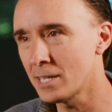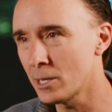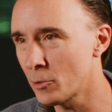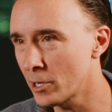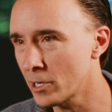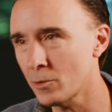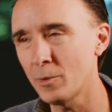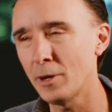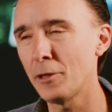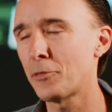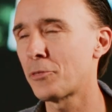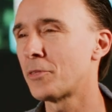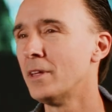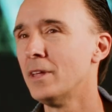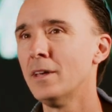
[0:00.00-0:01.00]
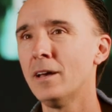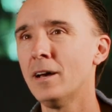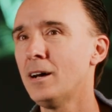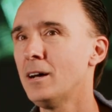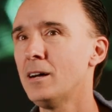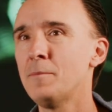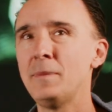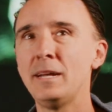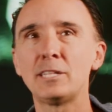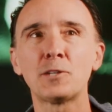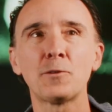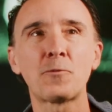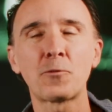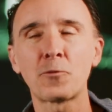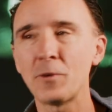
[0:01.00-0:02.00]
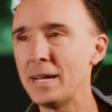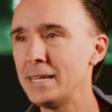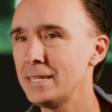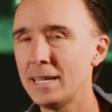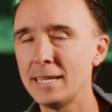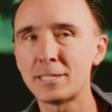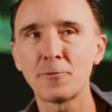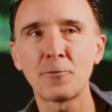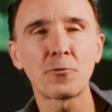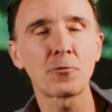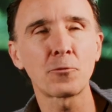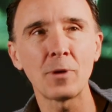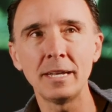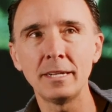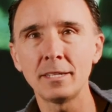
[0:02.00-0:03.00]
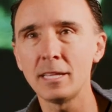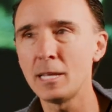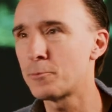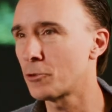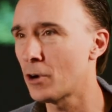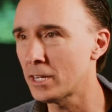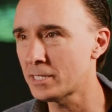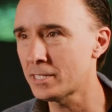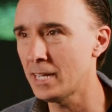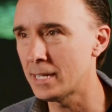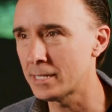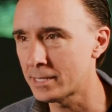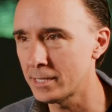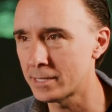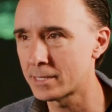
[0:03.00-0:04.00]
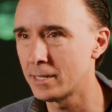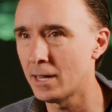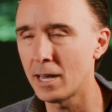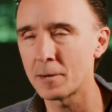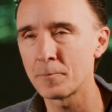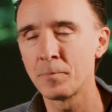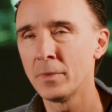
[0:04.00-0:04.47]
to work with. It's a friendly process. It's not,